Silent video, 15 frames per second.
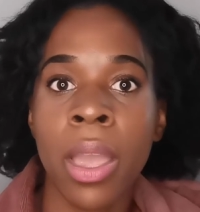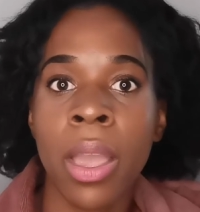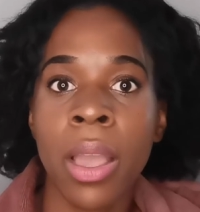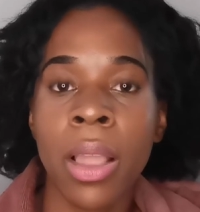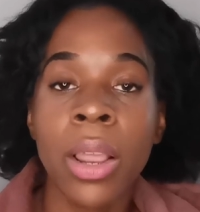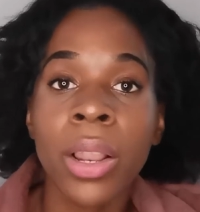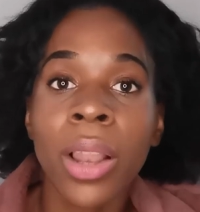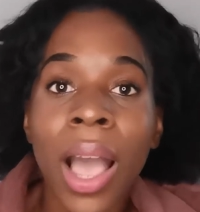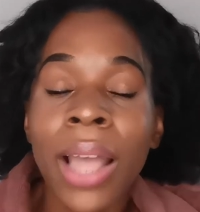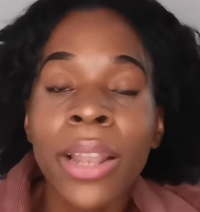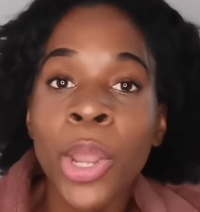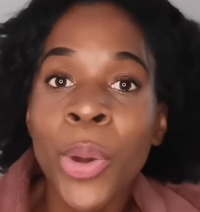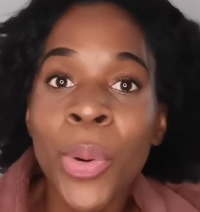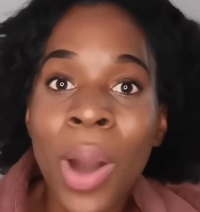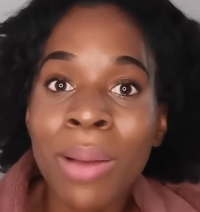Look, I
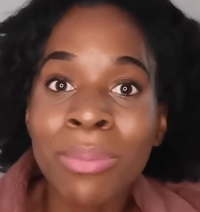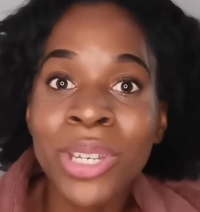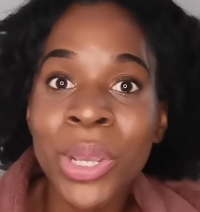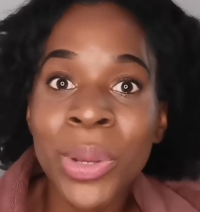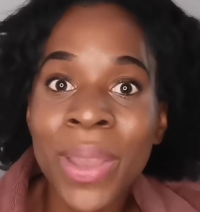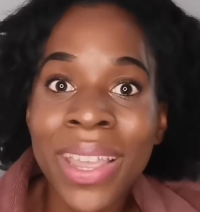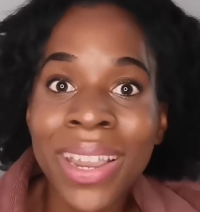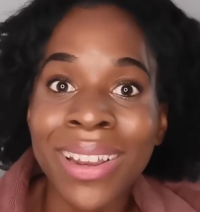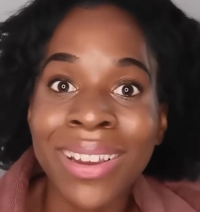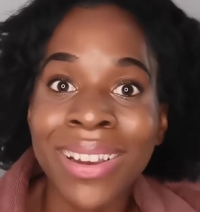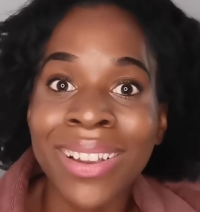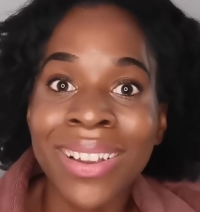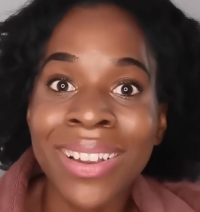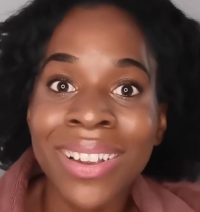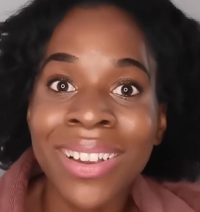know what I'm doing.
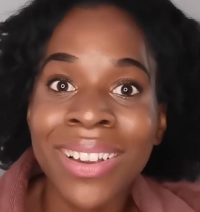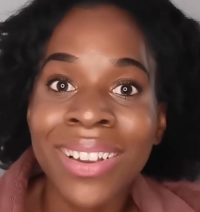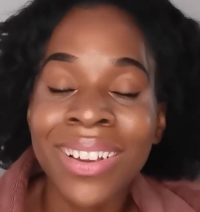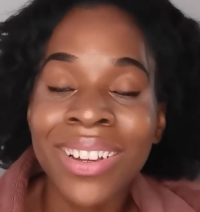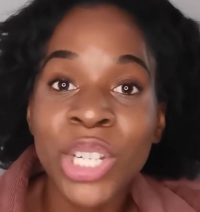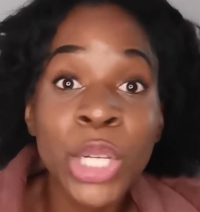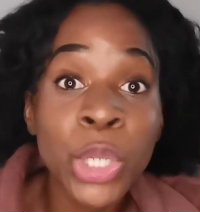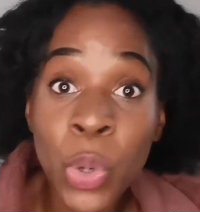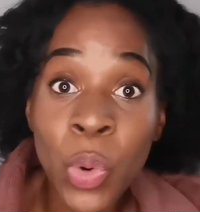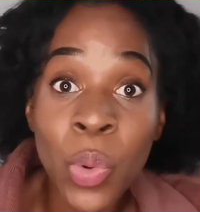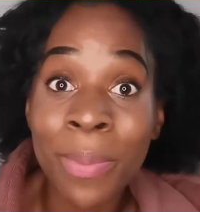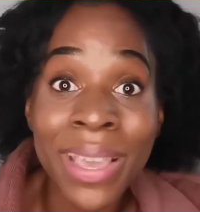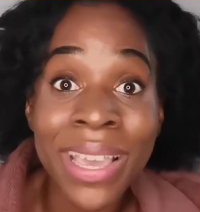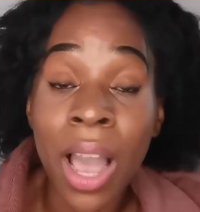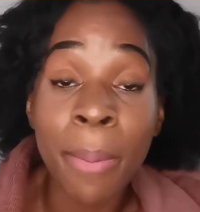She taught
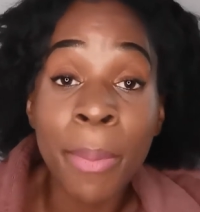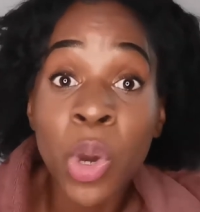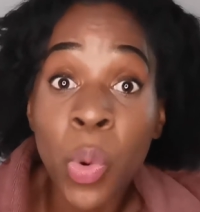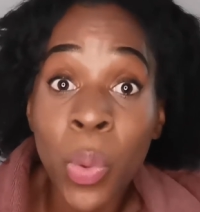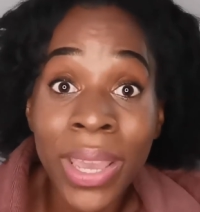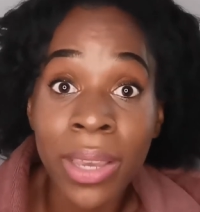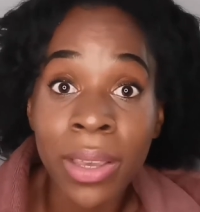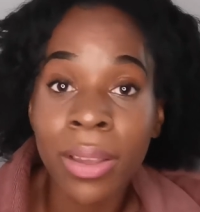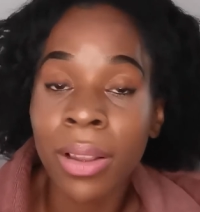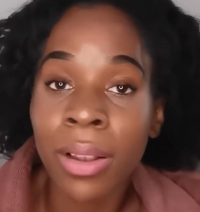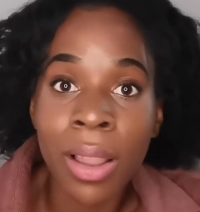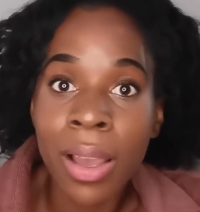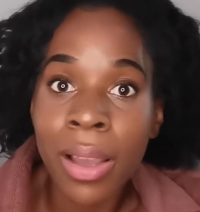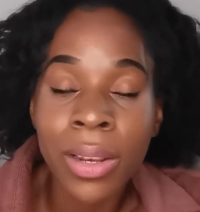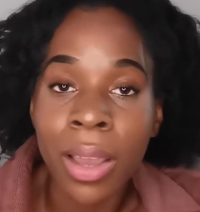me. I'm a quick
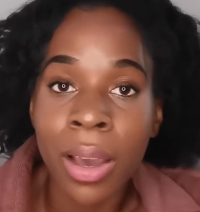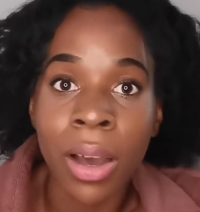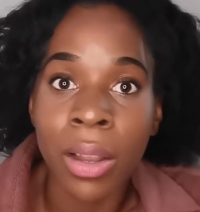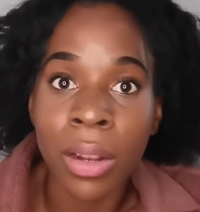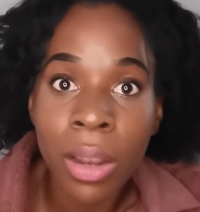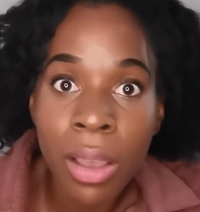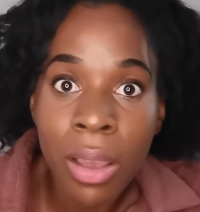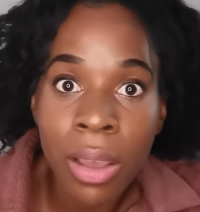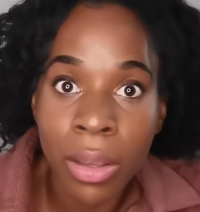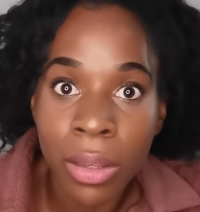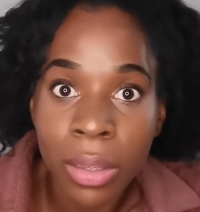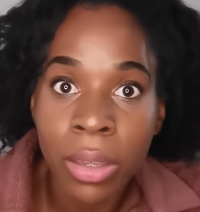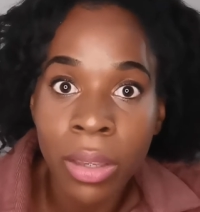learner. Look.